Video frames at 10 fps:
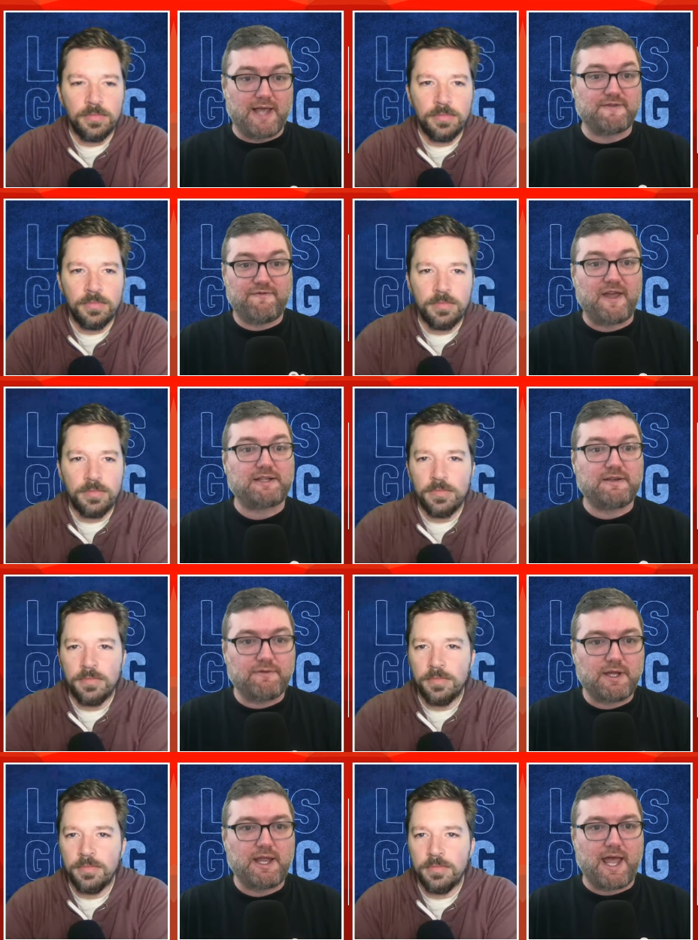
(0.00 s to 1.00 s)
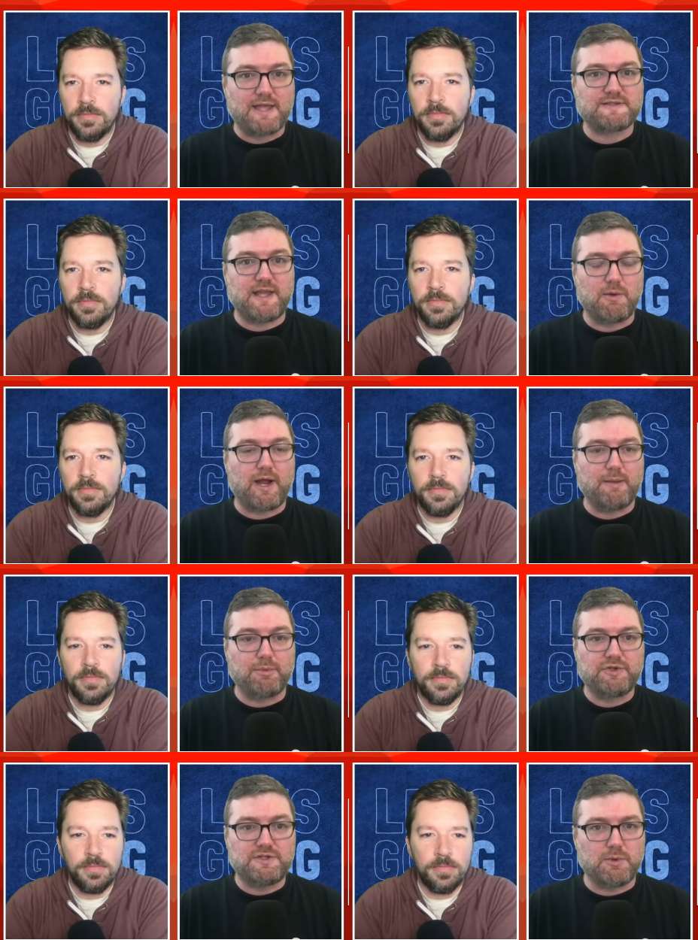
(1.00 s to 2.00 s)
Speaker 1: effectively as they were able
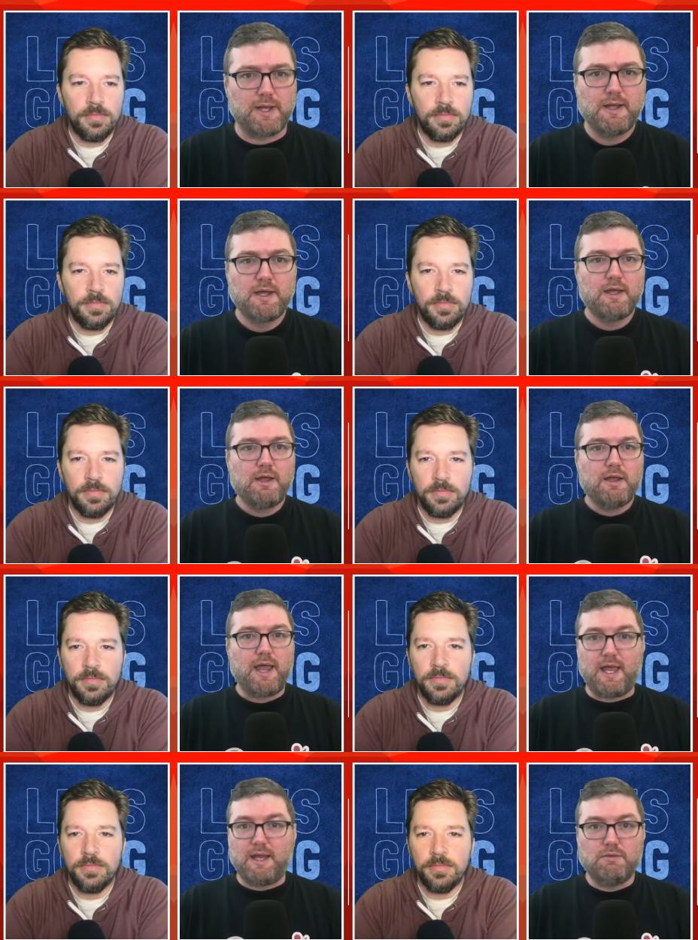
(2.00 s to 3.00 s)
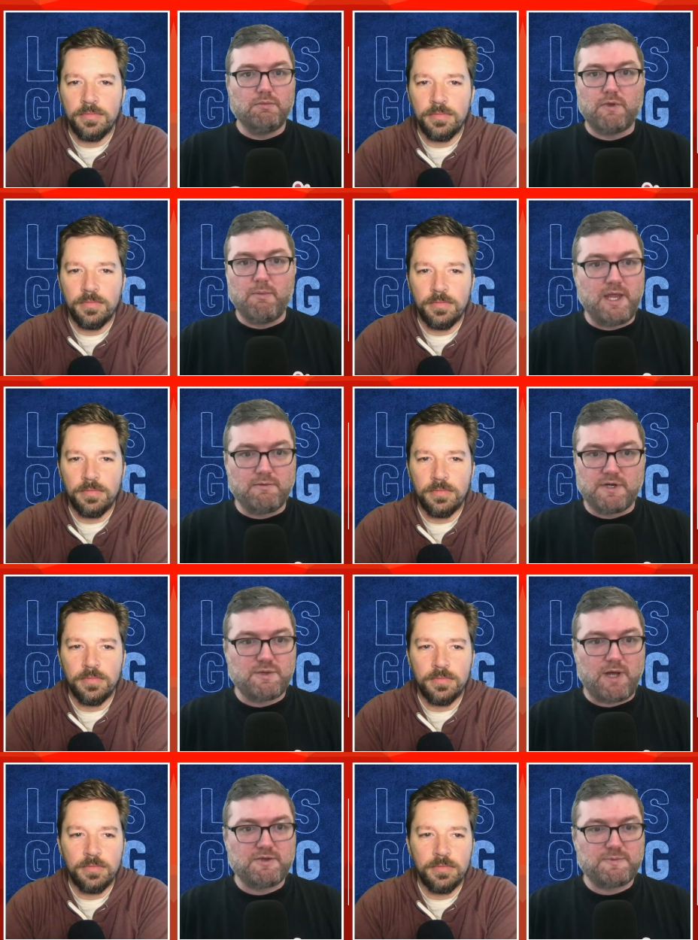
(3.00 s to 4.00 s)
to do it. And the main reason
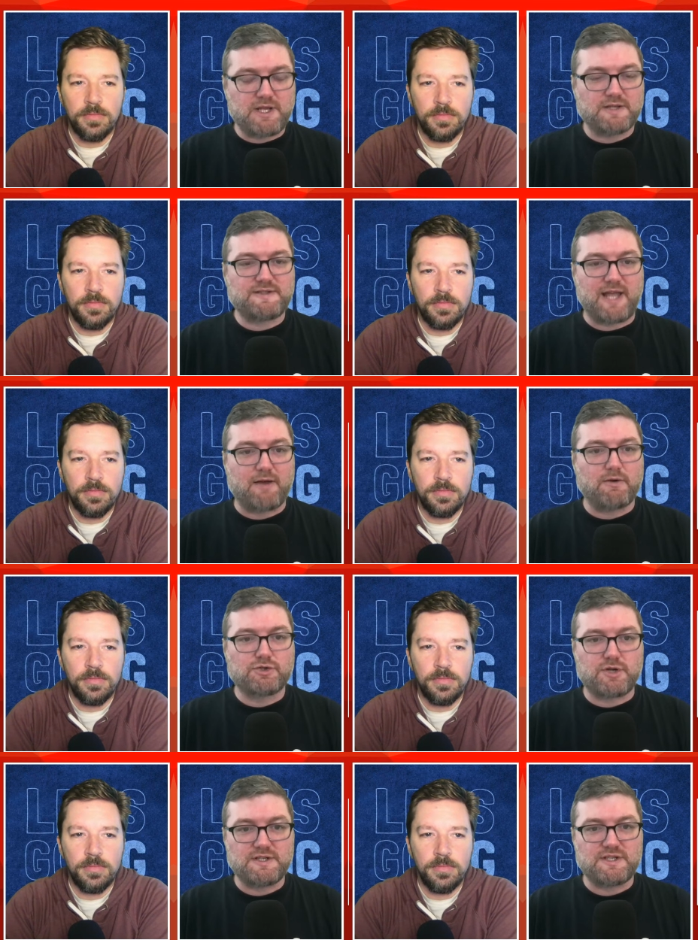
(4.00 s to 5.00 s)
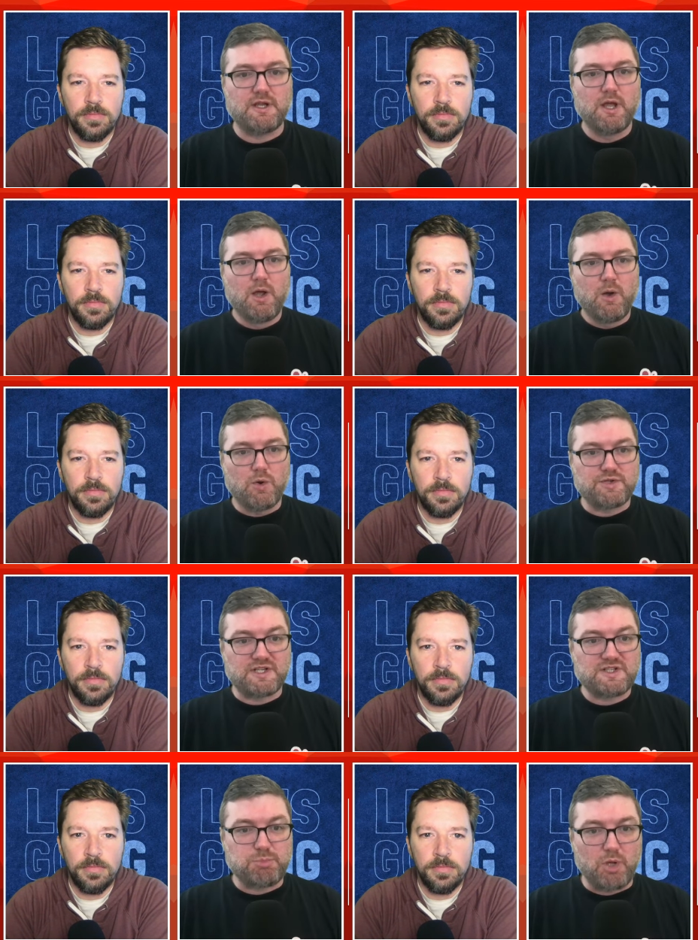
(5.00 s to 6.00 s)
why is because Tyrone Tracy was
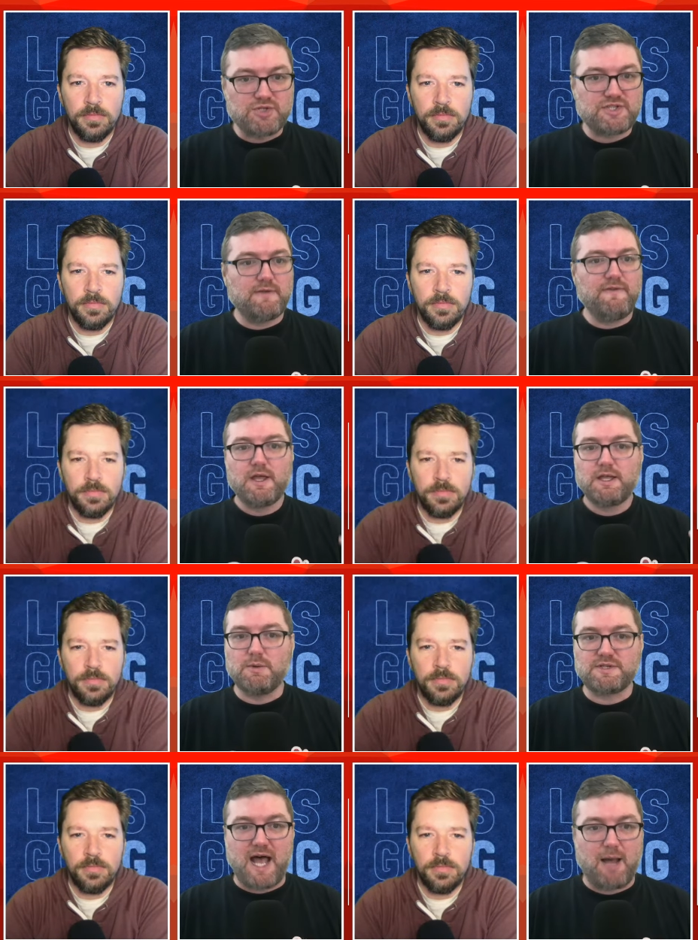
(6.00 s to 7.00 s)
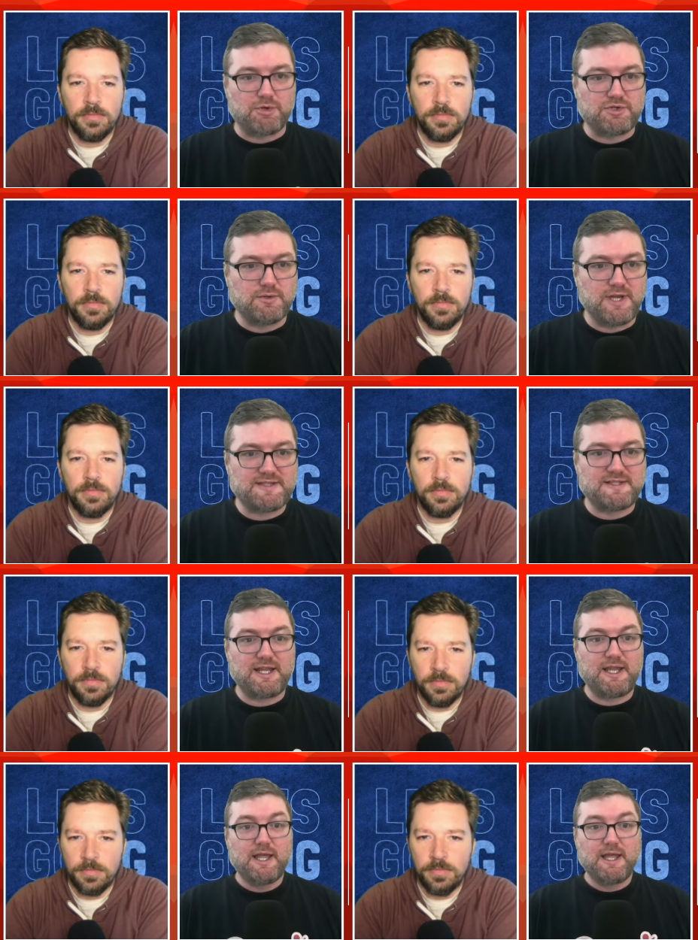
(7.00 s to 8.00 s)
explosive. He was opportunistic.
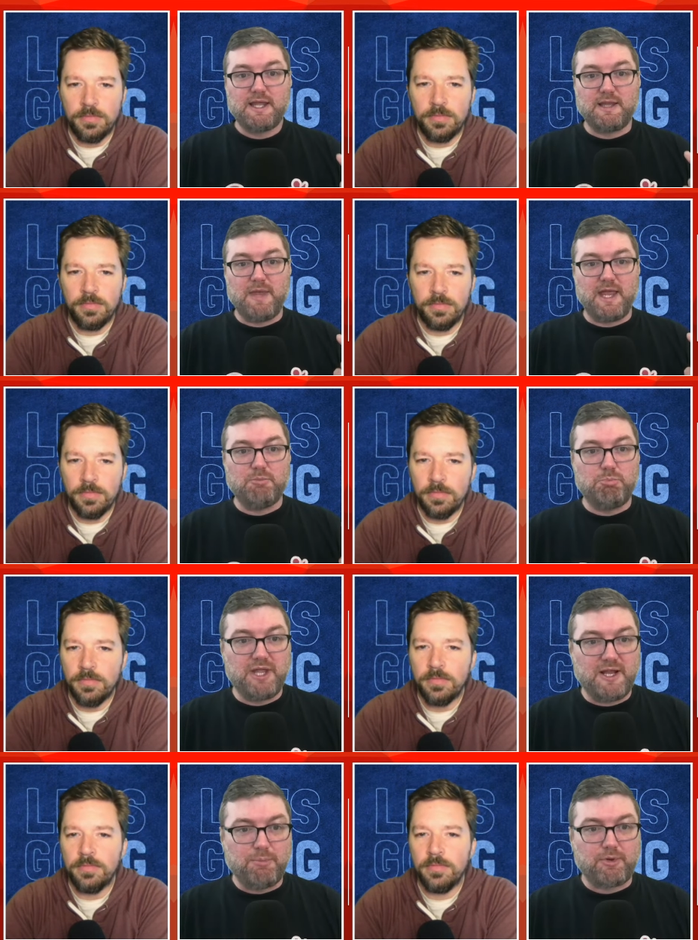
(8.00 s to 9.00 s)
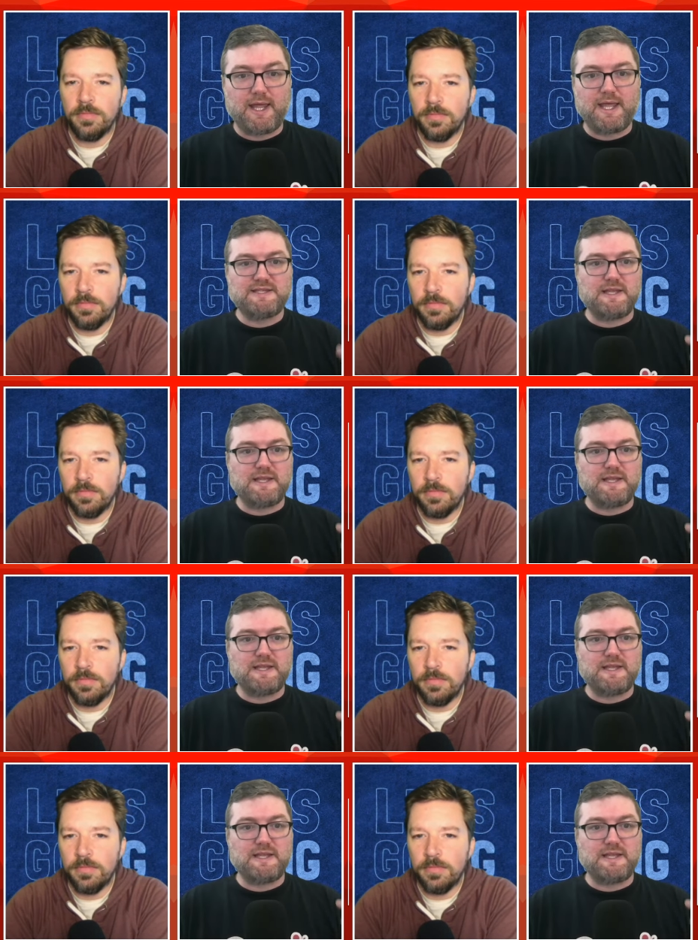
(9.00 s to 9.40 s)
He made big plays. He